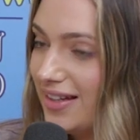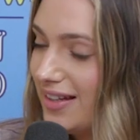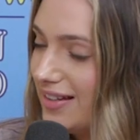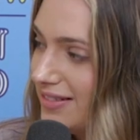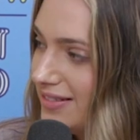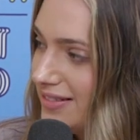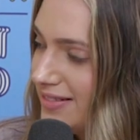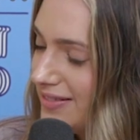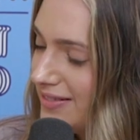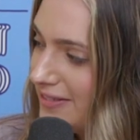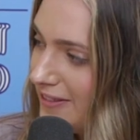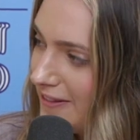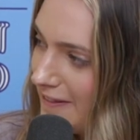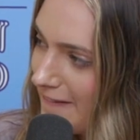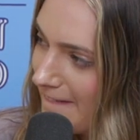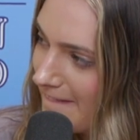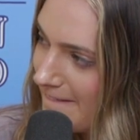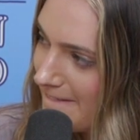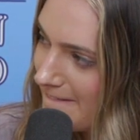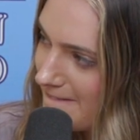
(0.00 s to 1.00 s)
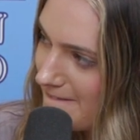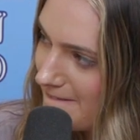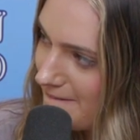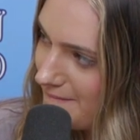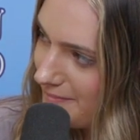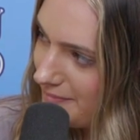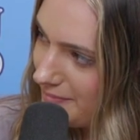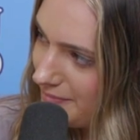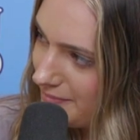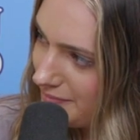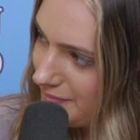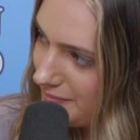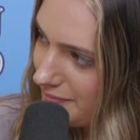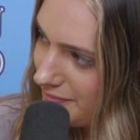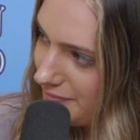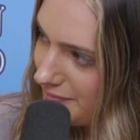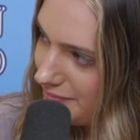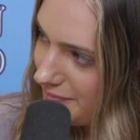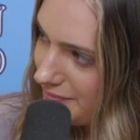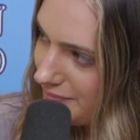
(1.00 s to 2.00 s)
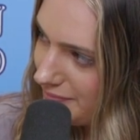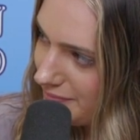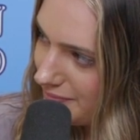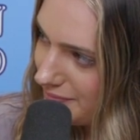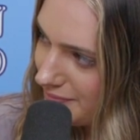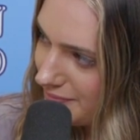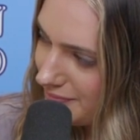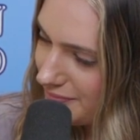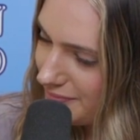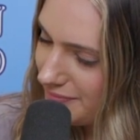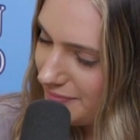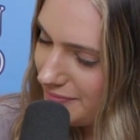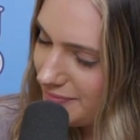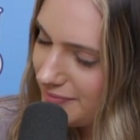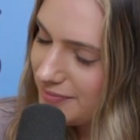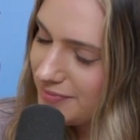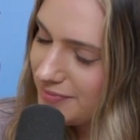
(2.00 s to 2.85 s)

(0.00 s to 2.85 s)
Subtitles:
No words are spoken by the person on screen.